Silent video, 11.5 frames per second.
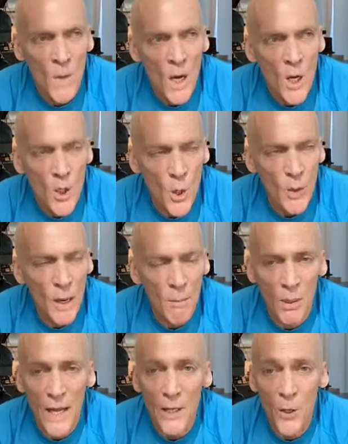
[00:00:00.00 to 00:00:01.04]
Doing a
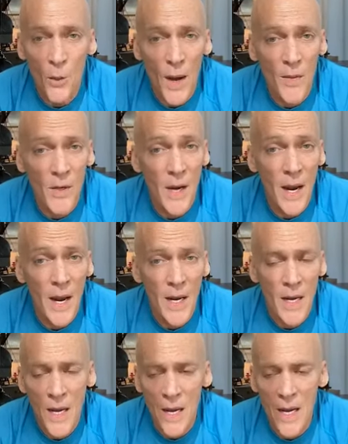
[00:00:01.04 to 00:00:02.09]
plank throughout the day
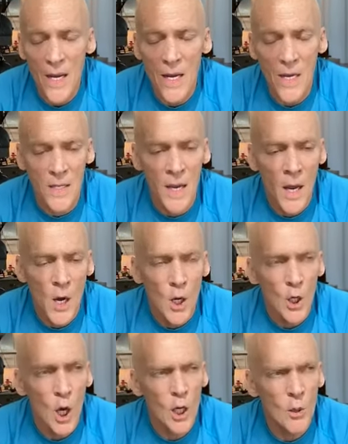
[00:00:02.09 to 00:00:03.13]
is
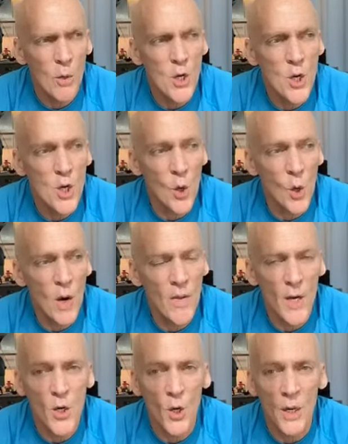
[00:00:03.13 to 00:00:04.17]
going to ensure
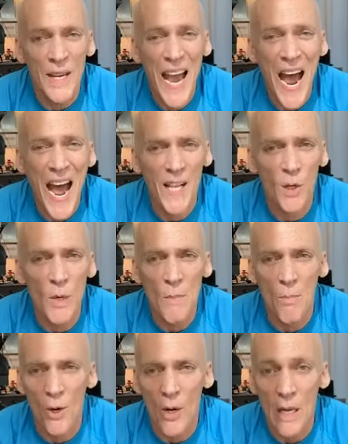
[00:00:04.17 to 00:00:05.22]
that you're calorie
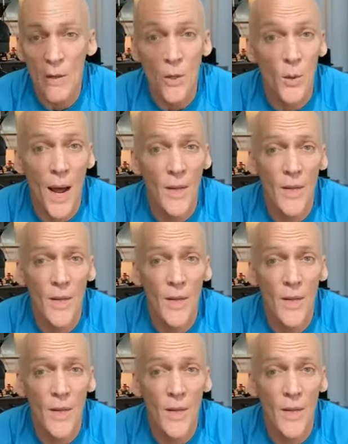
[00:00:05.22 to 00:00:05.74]
burning throughout the